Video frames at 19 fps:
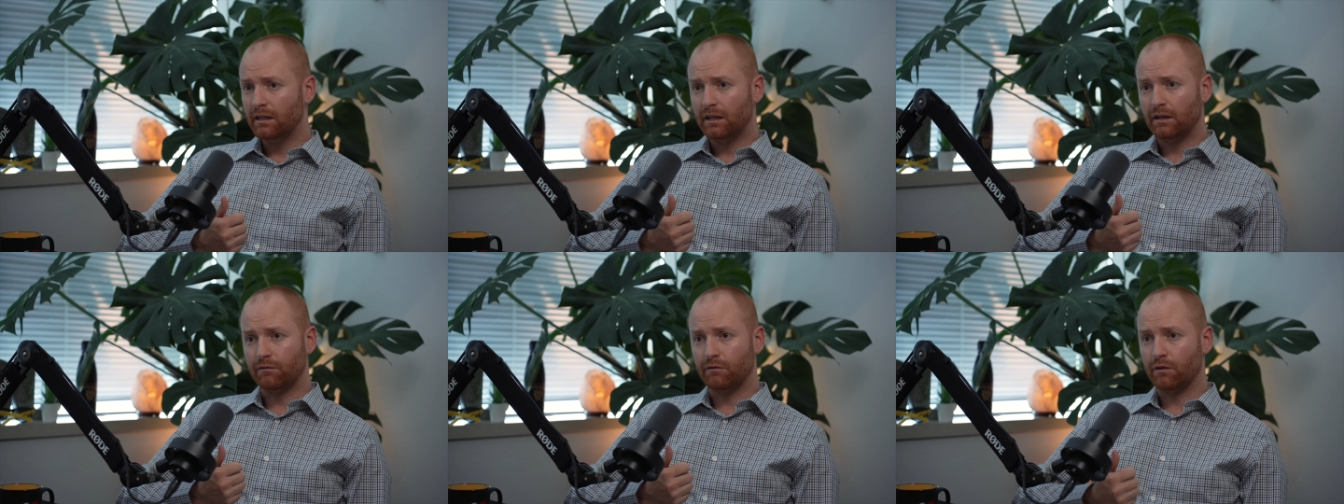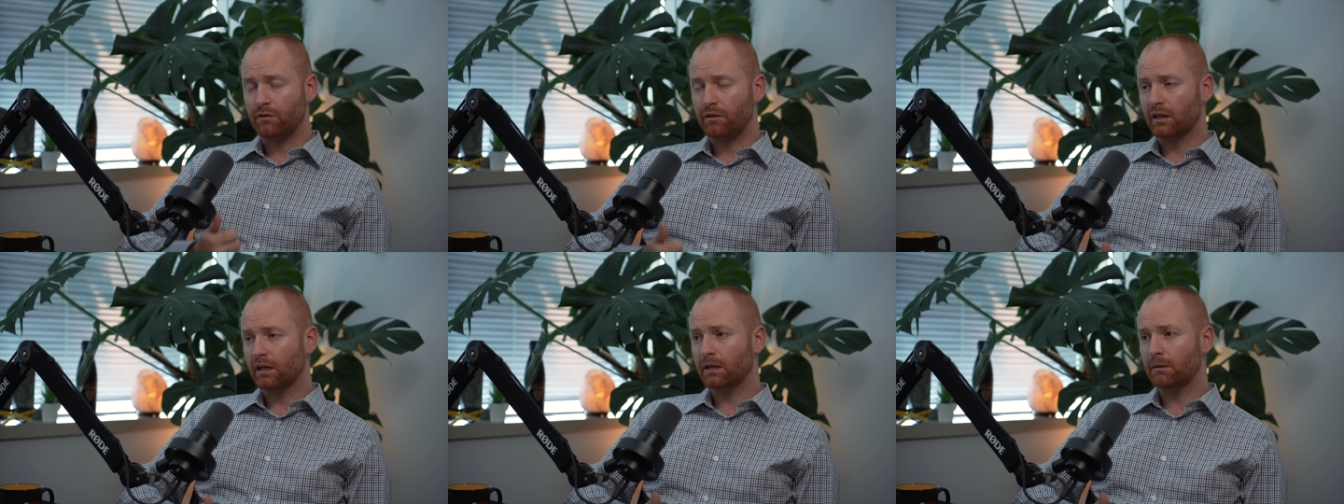If
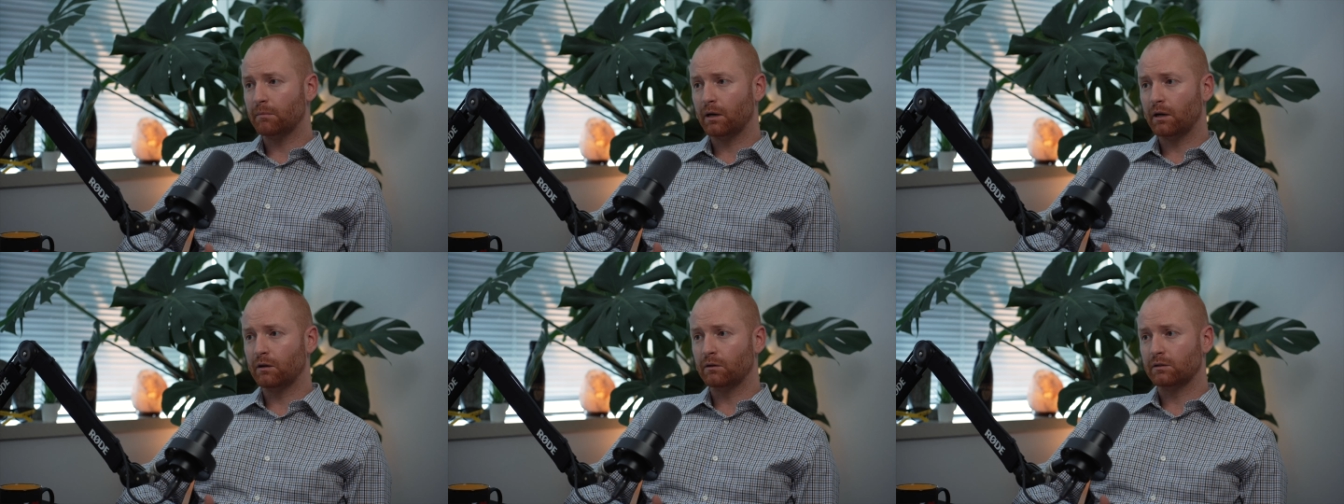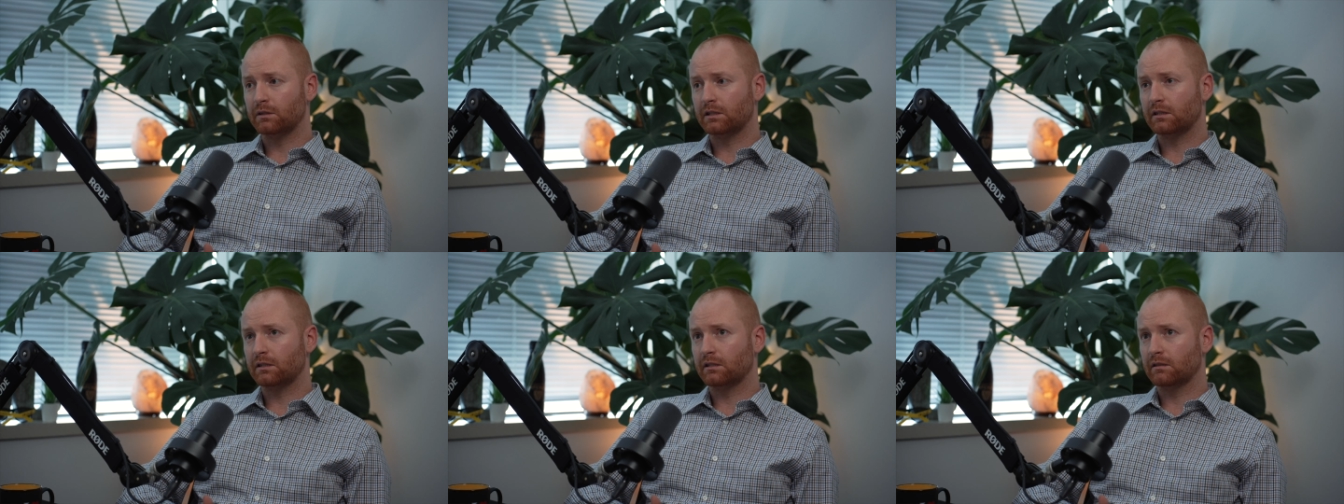you think
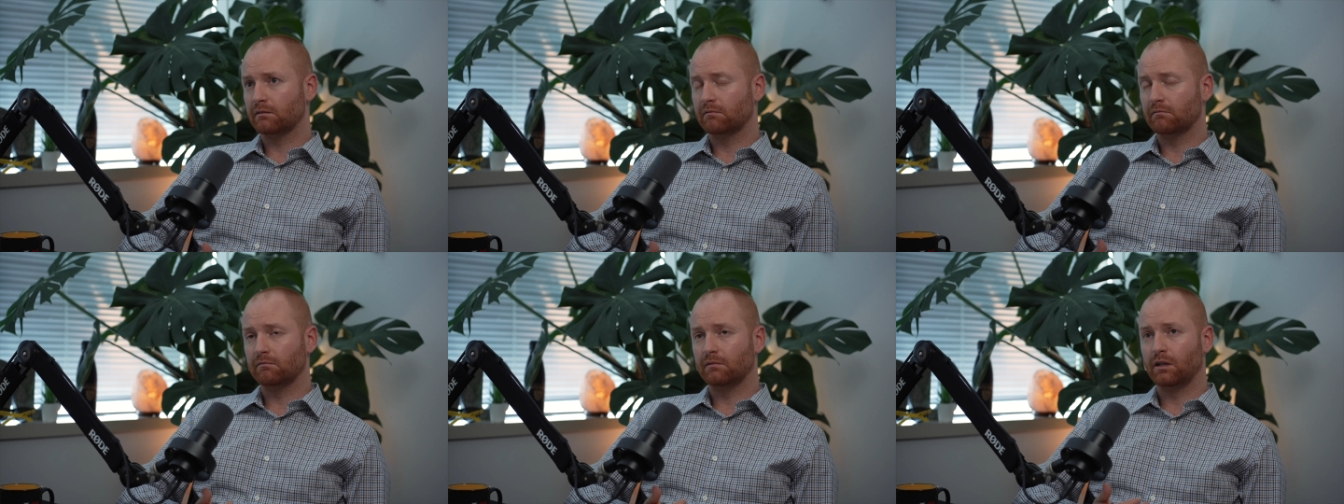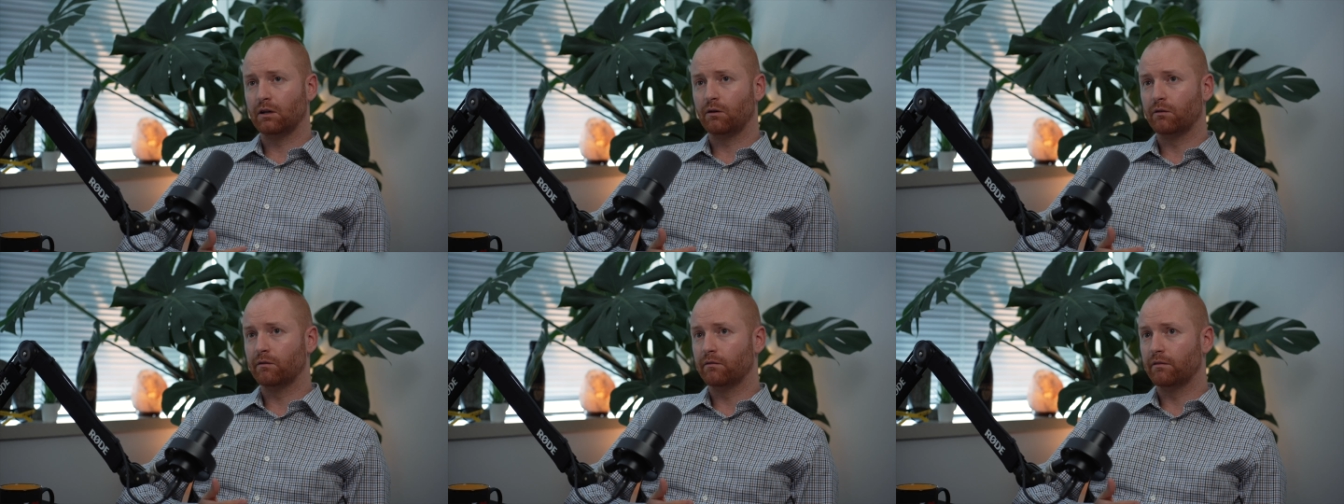about
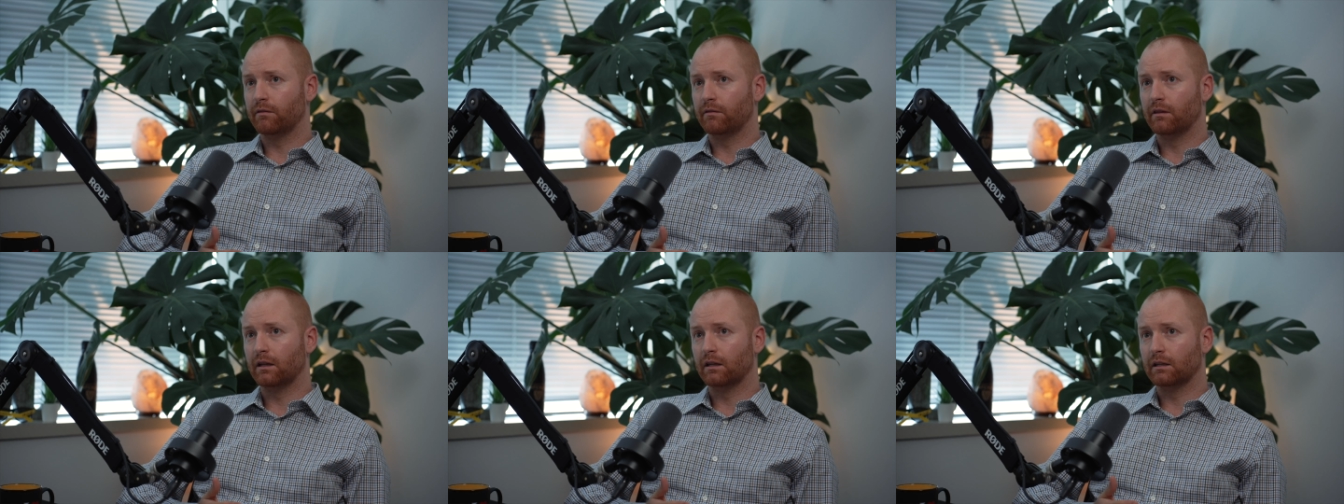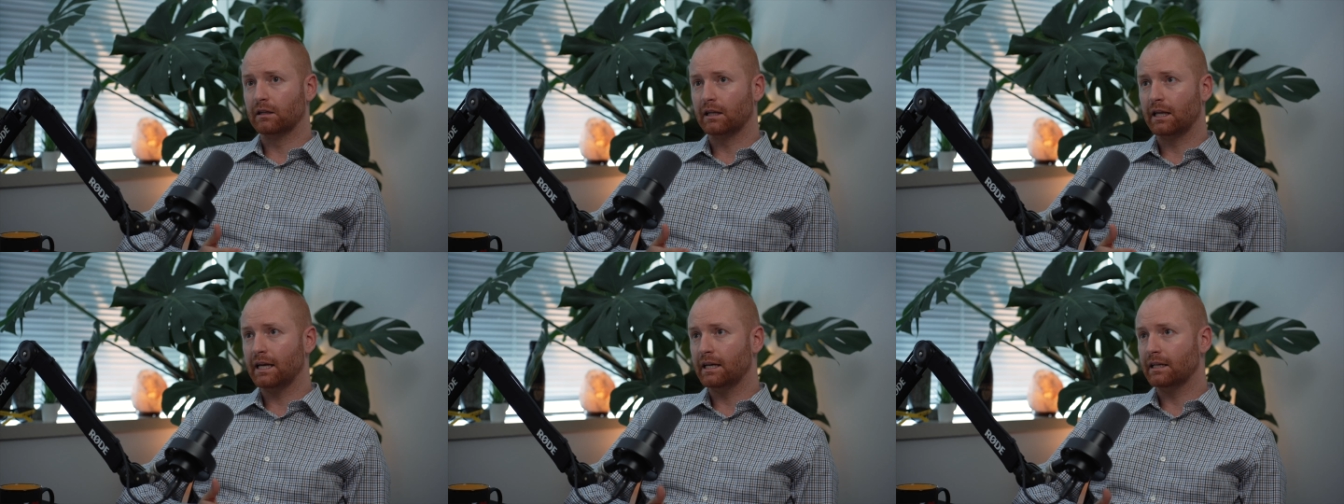the
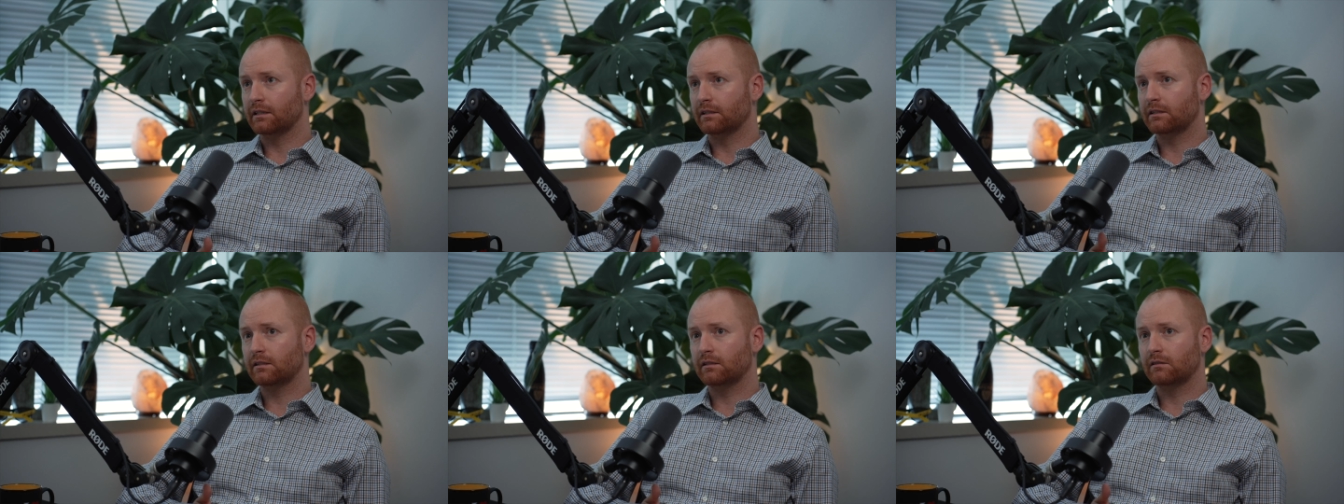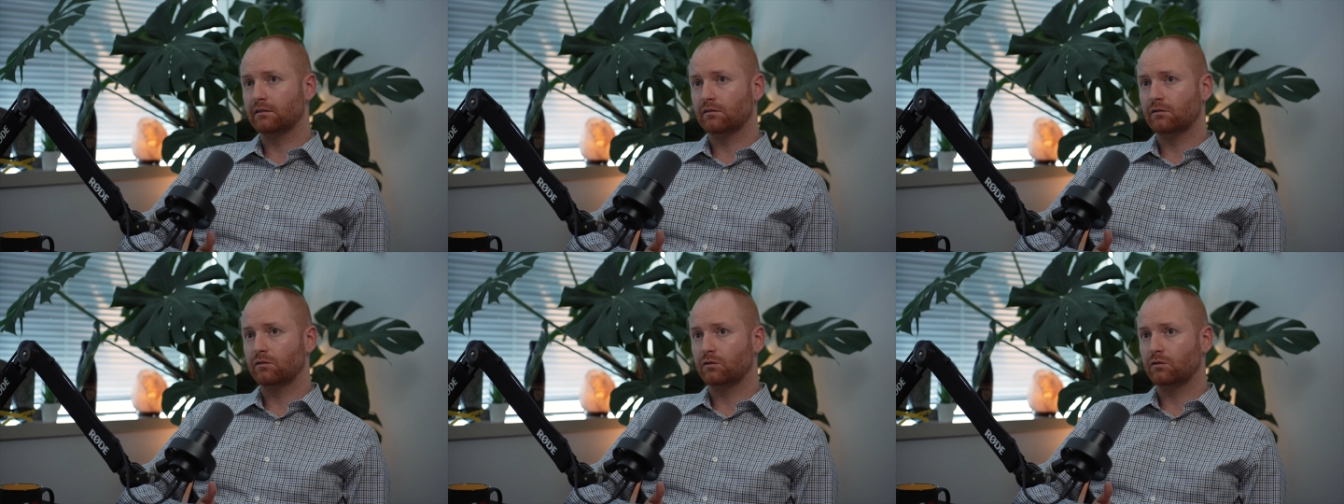late